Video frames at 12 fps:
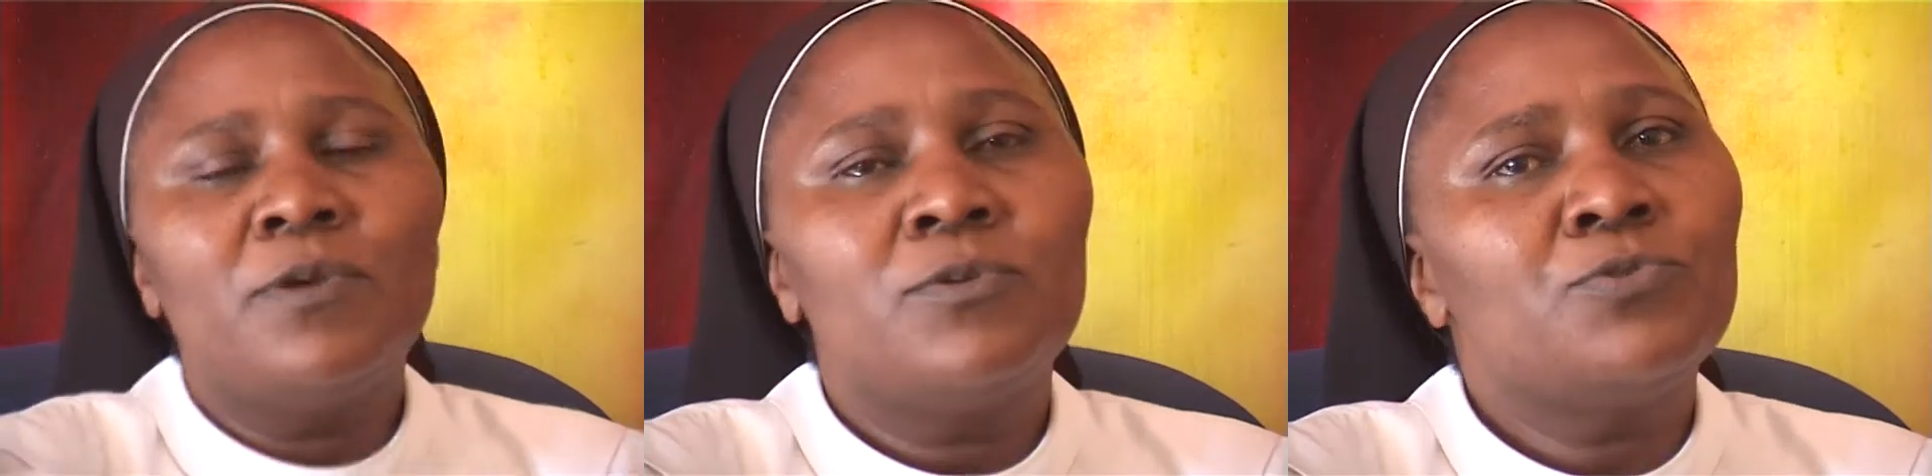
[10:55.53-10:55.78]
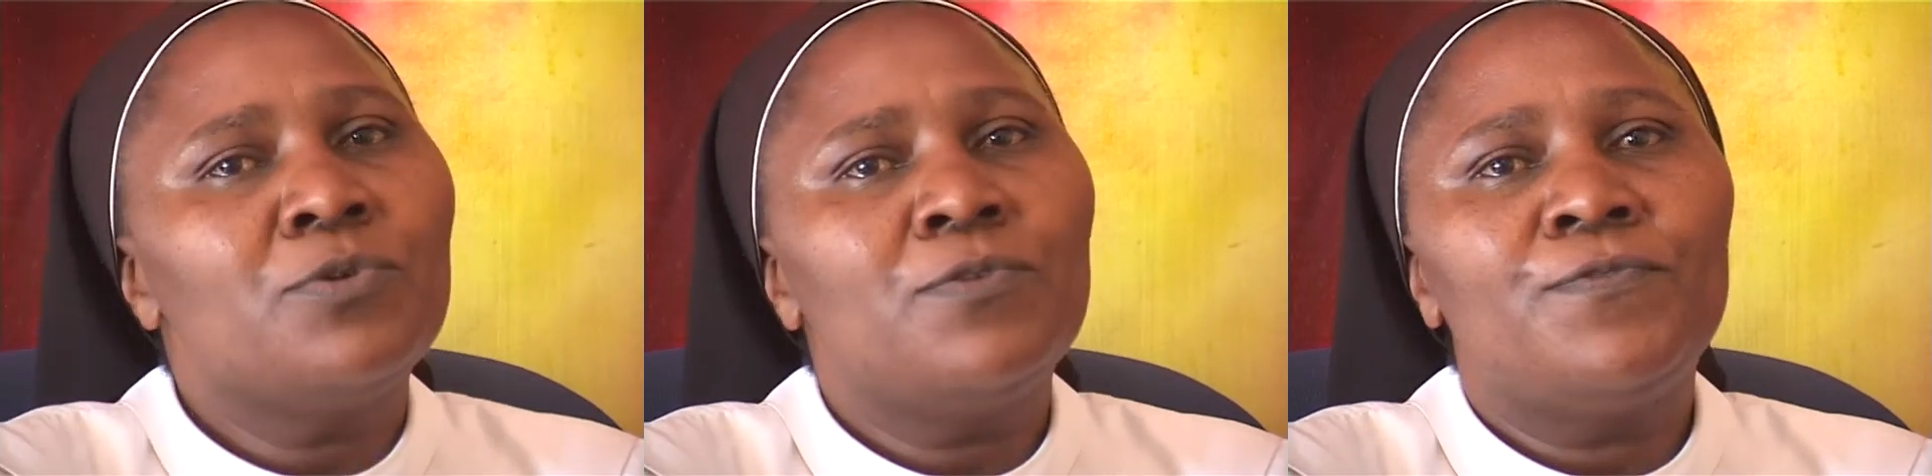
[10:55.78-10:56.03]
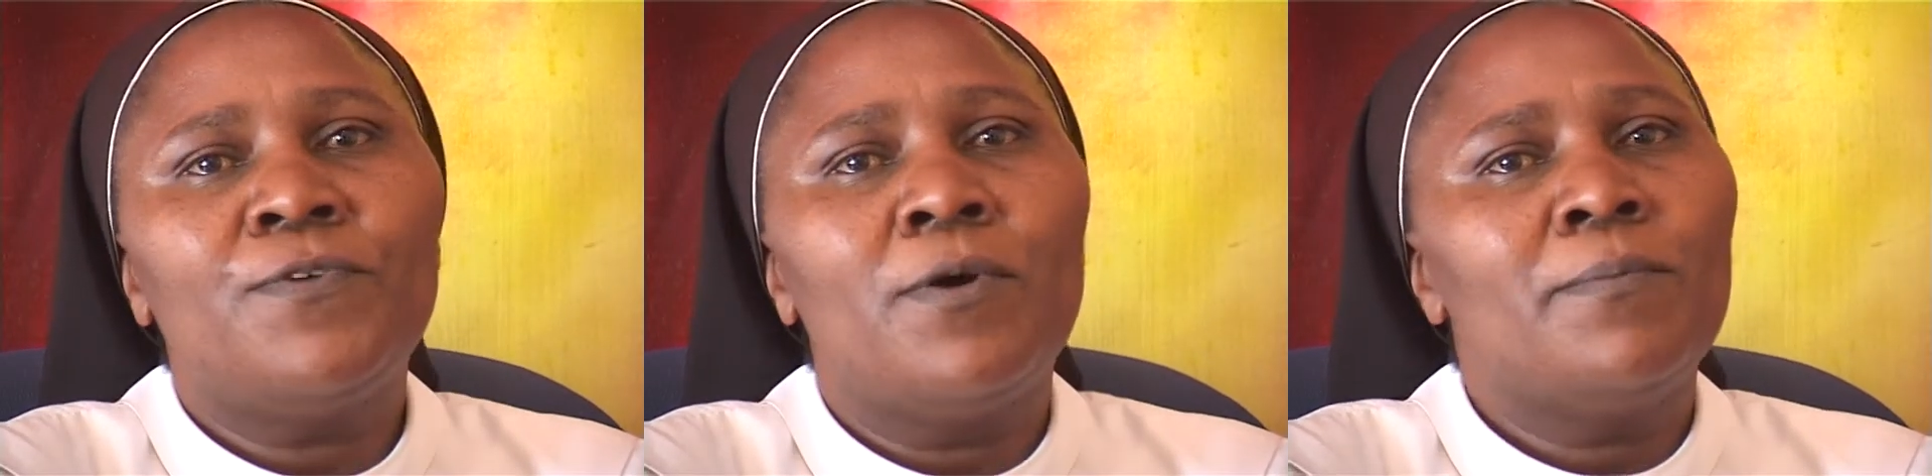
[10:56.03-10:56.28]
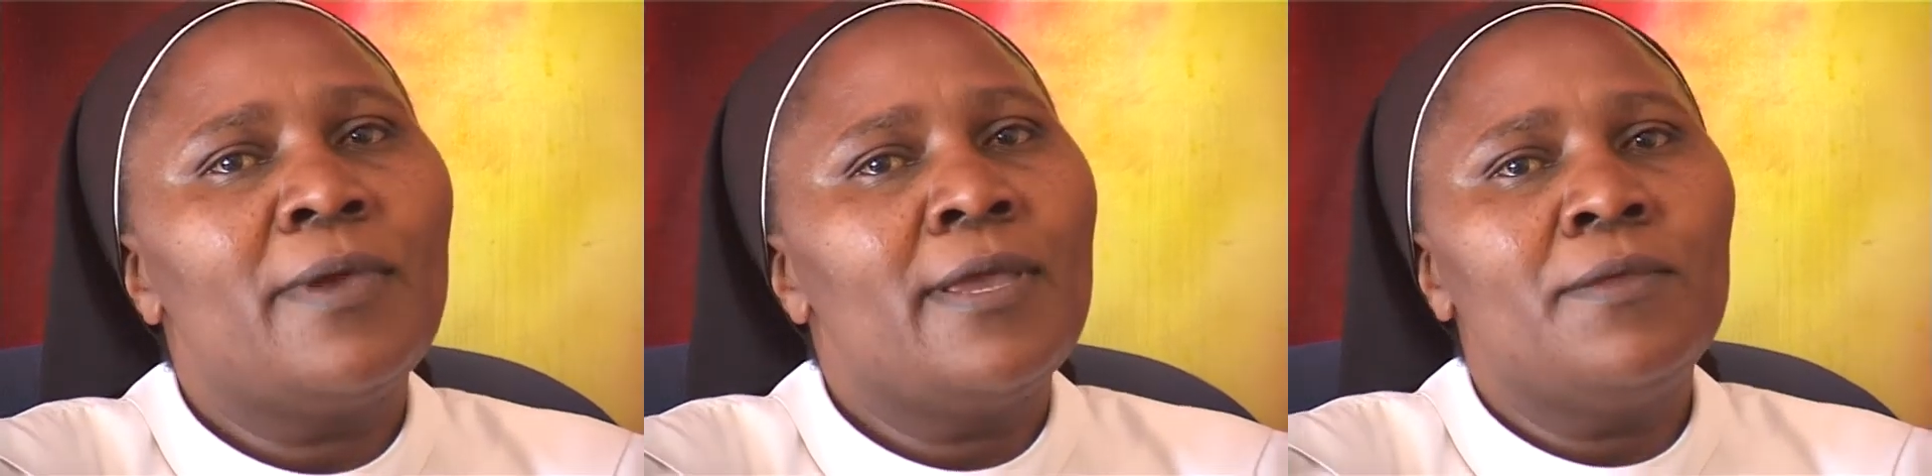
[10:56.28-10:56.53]
going to
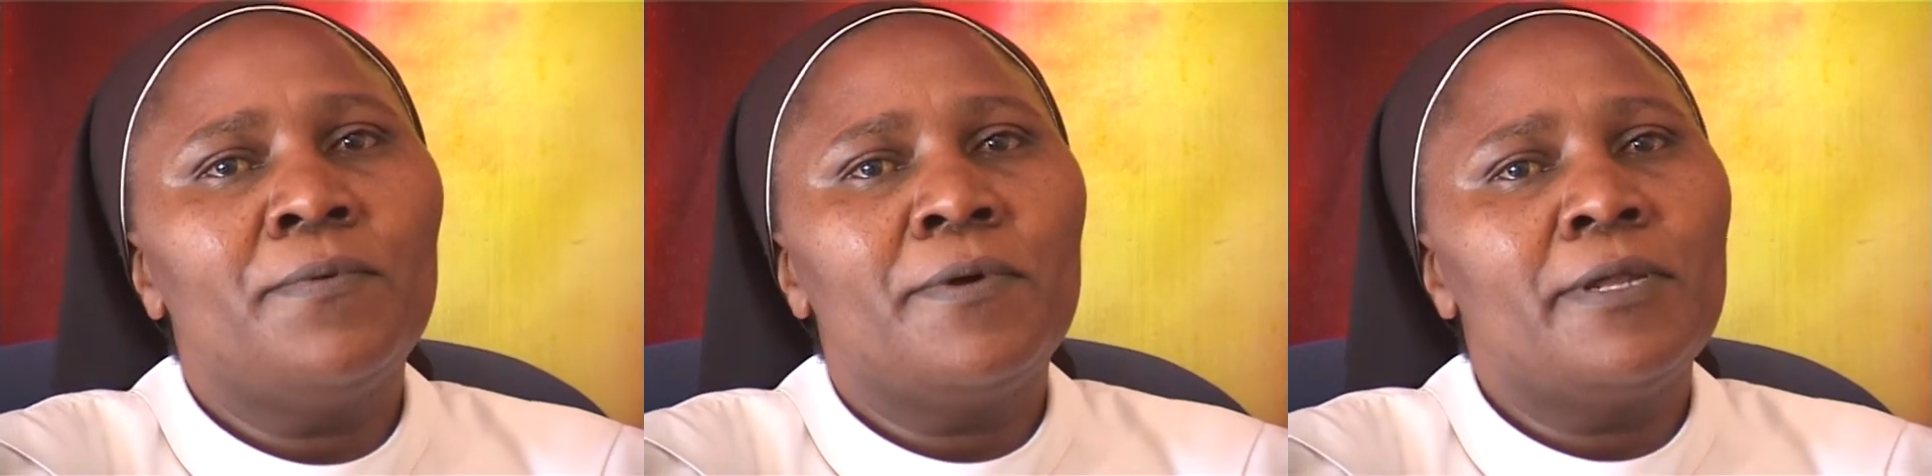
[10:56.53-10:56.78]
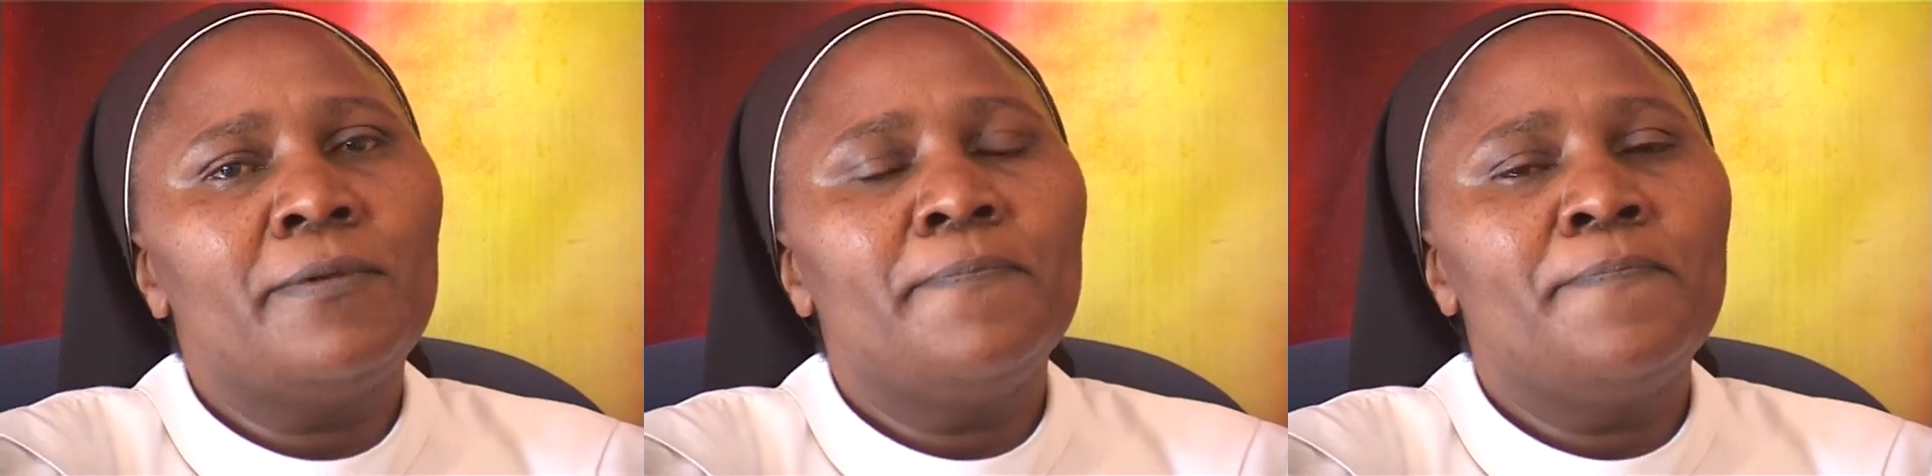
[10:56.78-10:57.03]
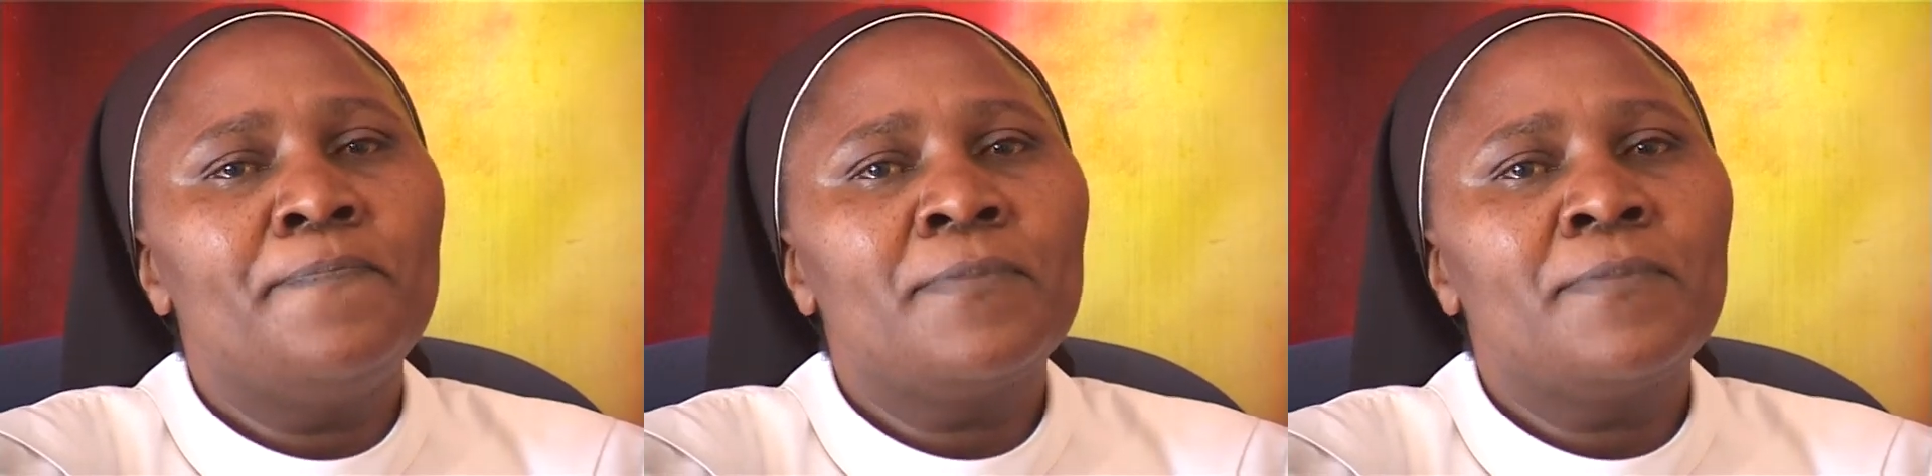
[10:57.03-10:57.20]
inform anyone.